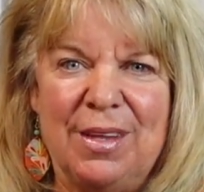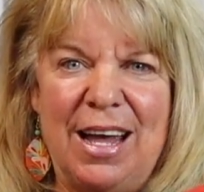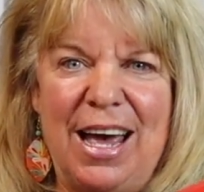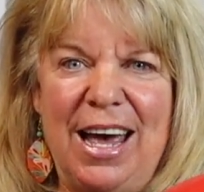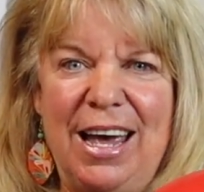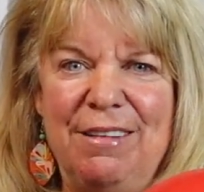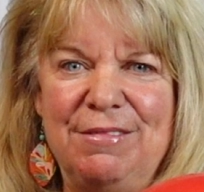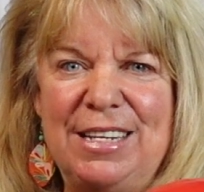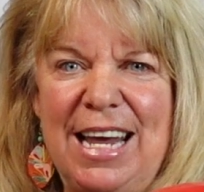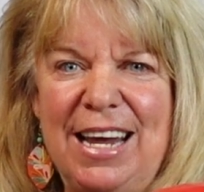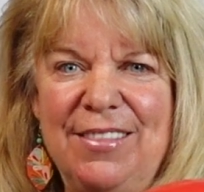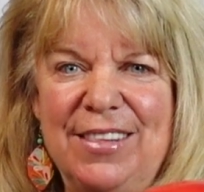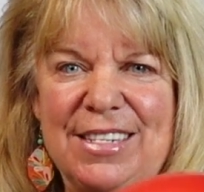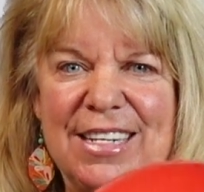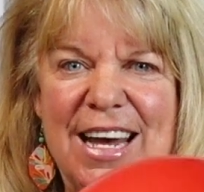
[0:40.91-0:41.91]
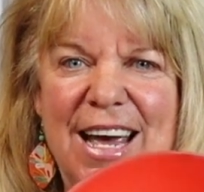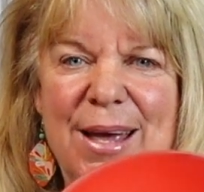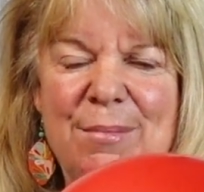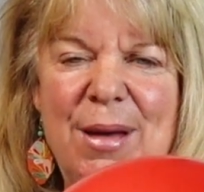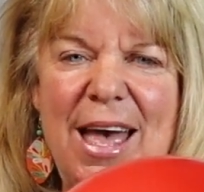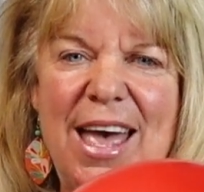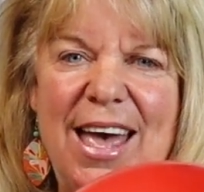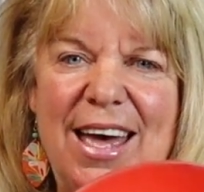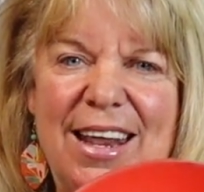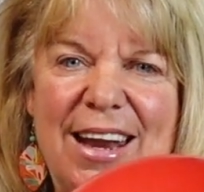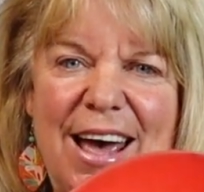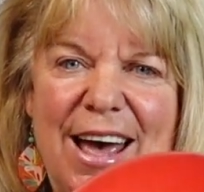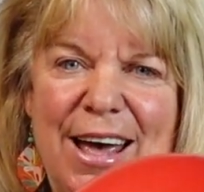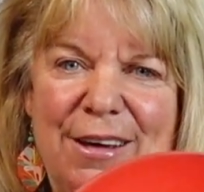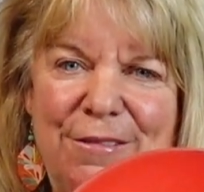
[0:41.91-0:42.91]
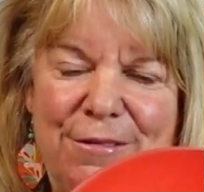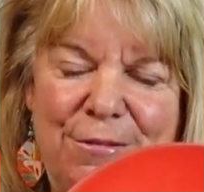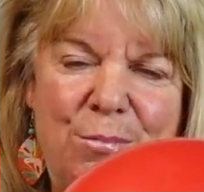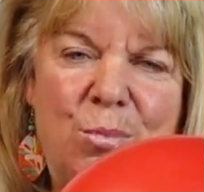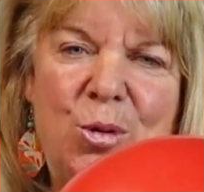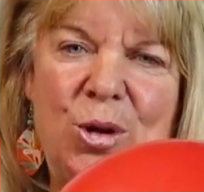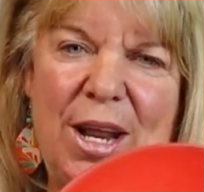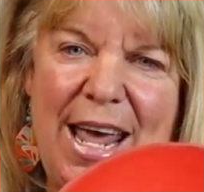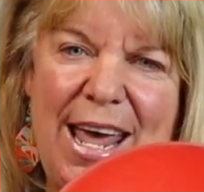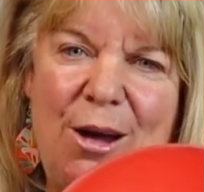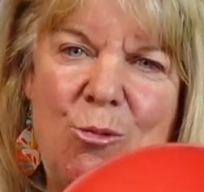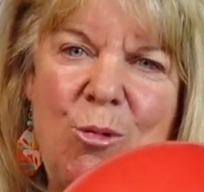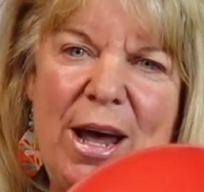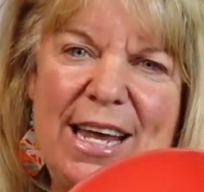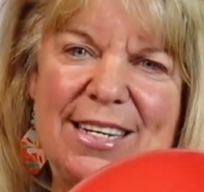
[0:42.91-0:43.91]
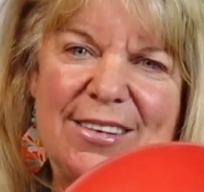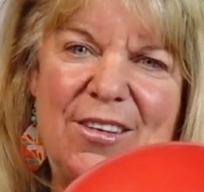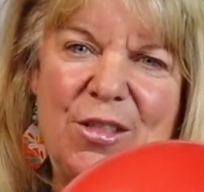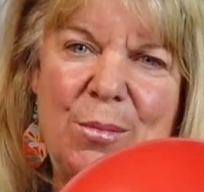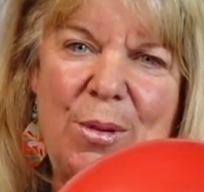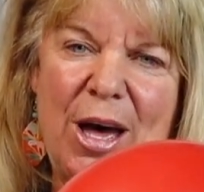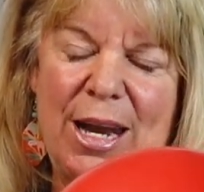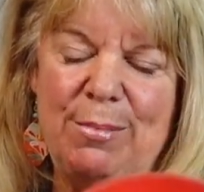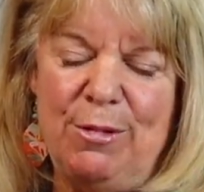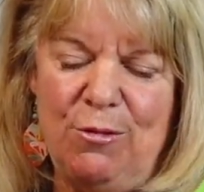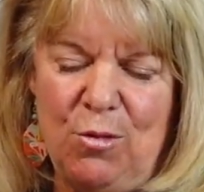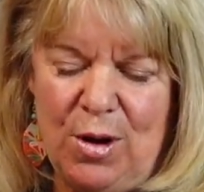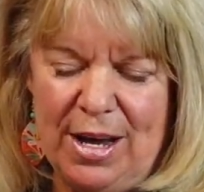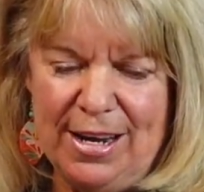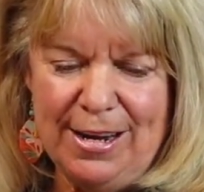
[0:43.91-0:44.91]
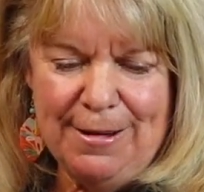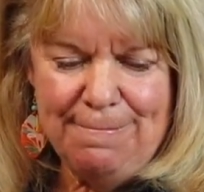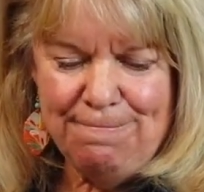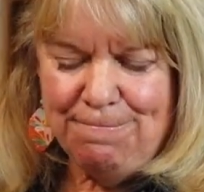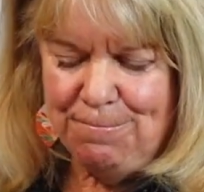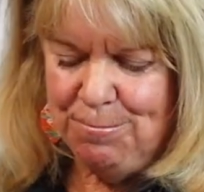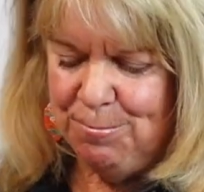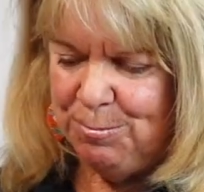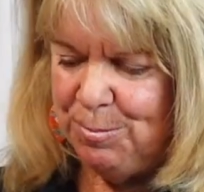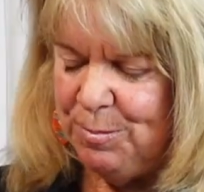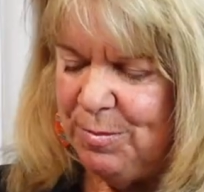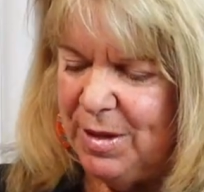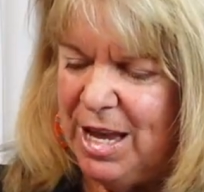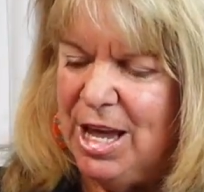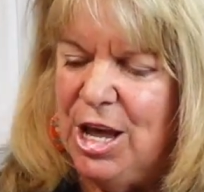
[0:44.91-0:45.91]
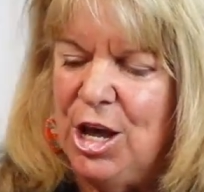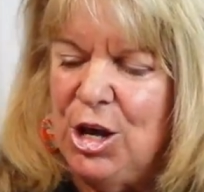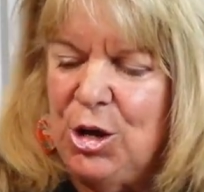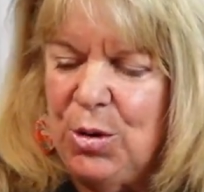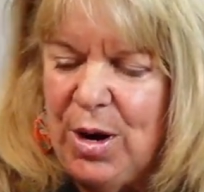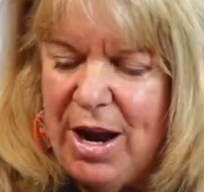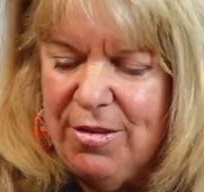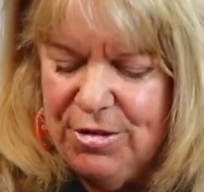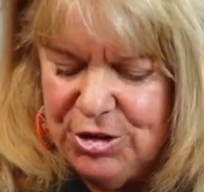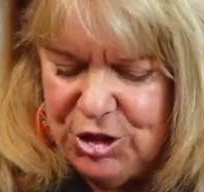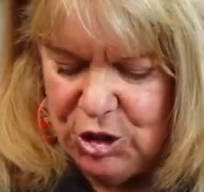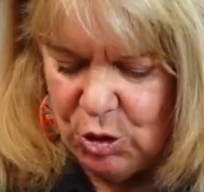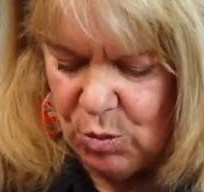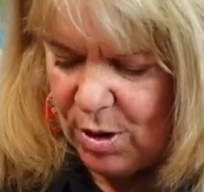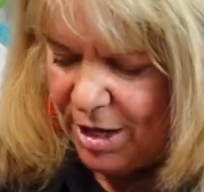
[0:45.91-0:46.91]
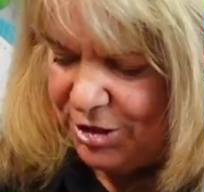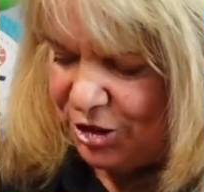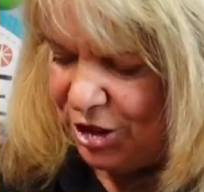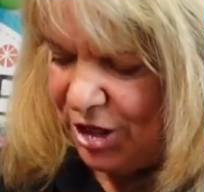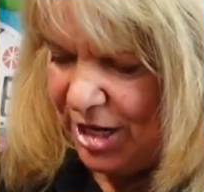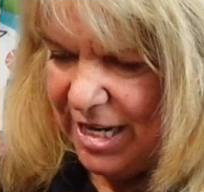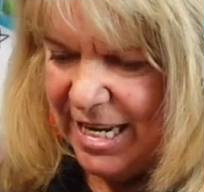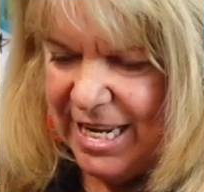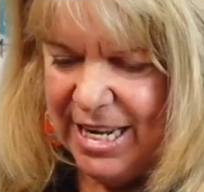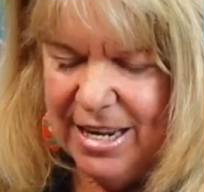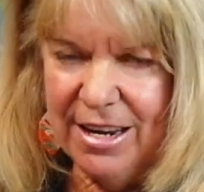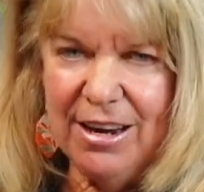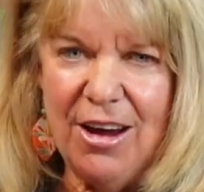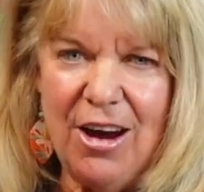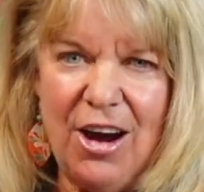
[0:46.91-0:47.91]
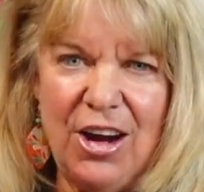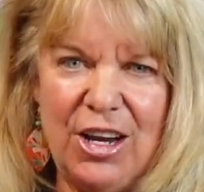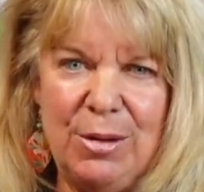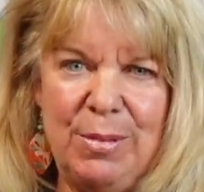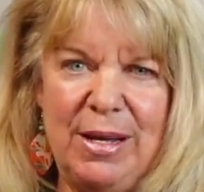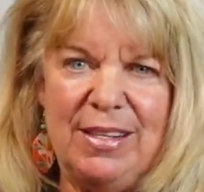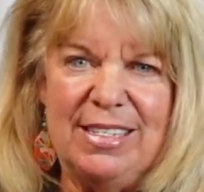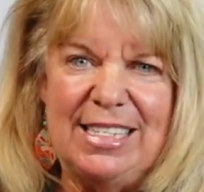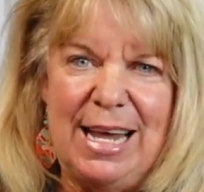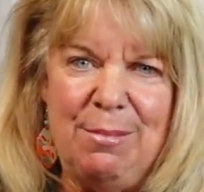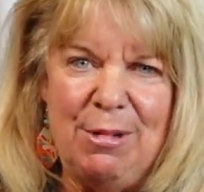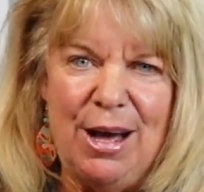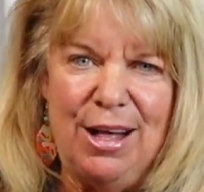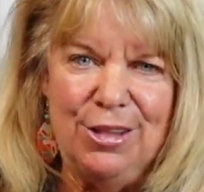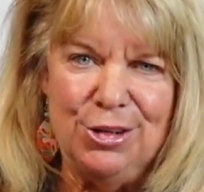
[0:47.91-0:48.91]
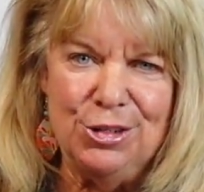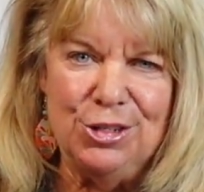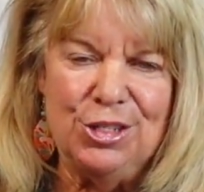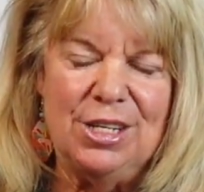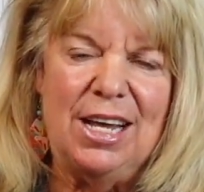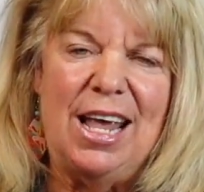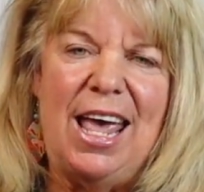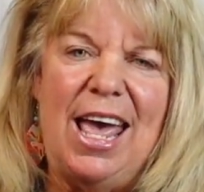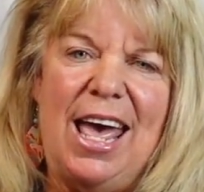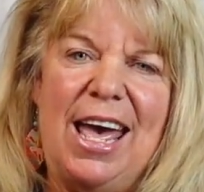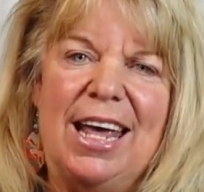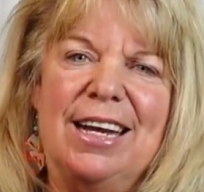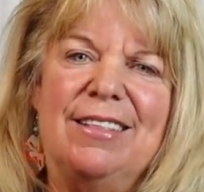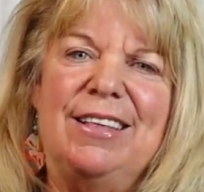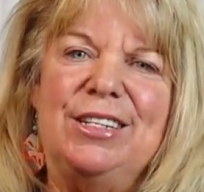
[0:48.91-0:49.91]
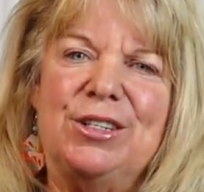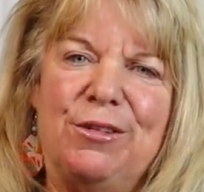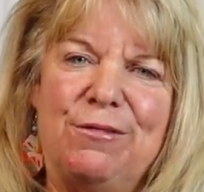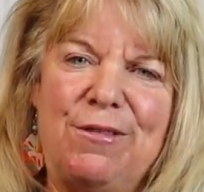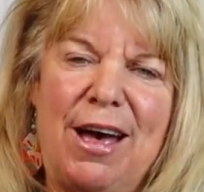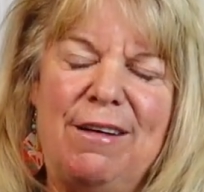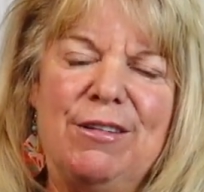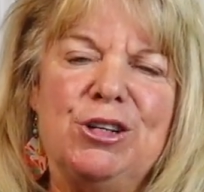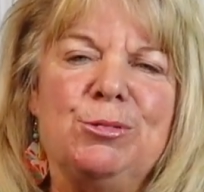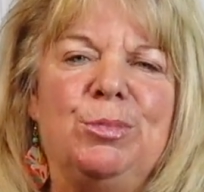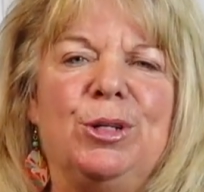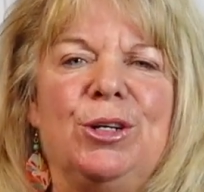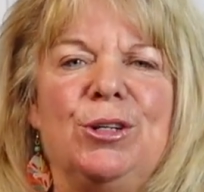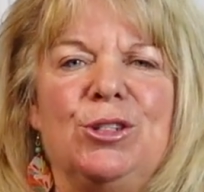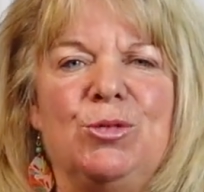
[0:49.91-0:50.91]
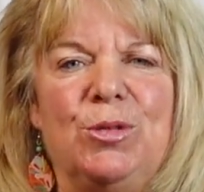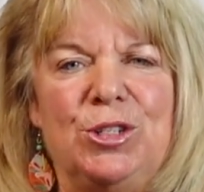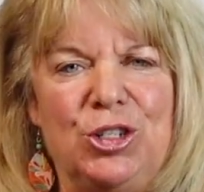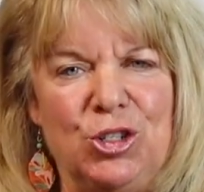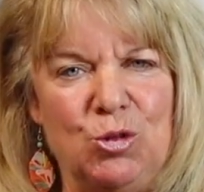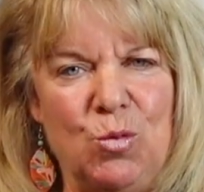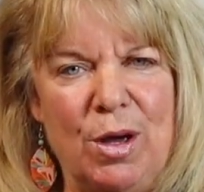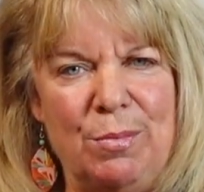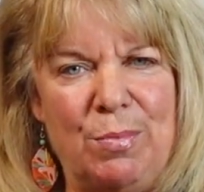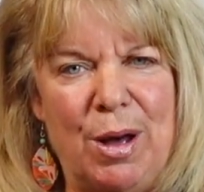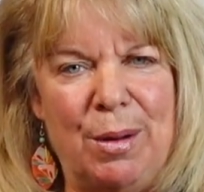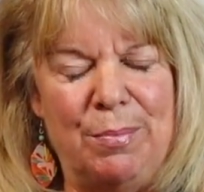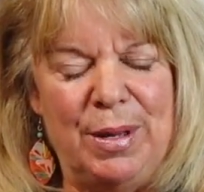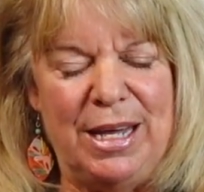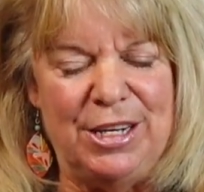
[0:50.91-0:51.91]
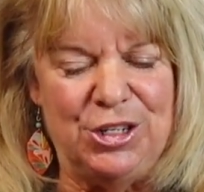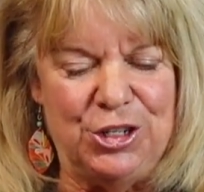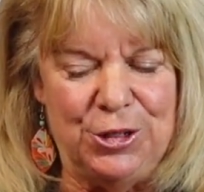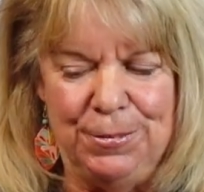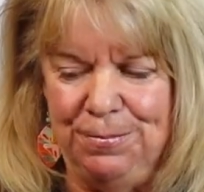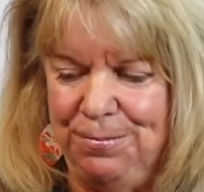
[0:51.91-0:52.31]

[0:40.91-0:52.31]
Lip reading: I've taken the time and I've put a weight on the bottom of one. Your other 2 quads you're going to need are going to be the same colors, and these are 5-inch balloons with just 1 pump each.